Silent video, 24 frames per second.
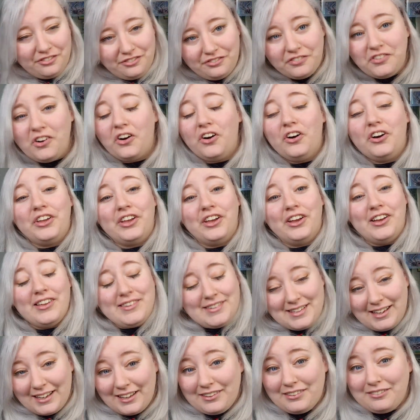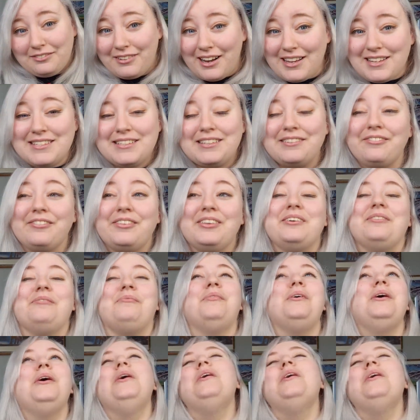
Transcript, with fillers: four years like the rest of them.